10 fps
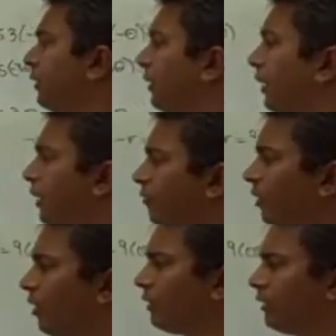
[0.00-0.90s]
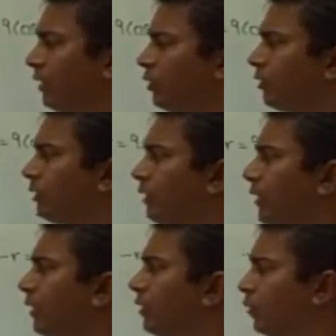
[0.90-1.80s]
negative r is equal to
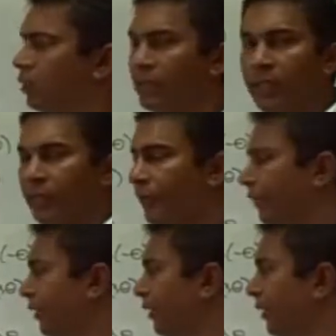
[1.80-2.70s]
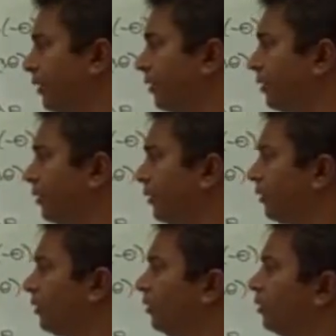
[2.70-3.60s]
9 cosine of 3 theta.
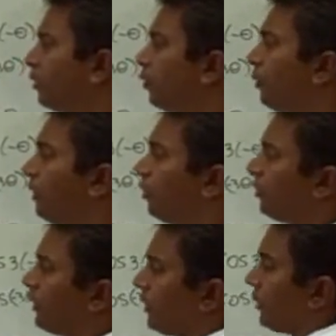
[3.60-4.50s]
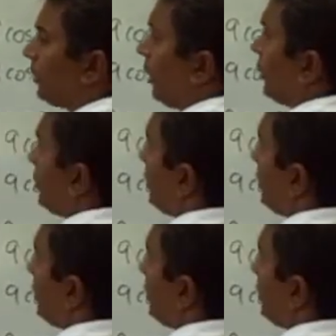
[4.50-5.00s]
So we know this is not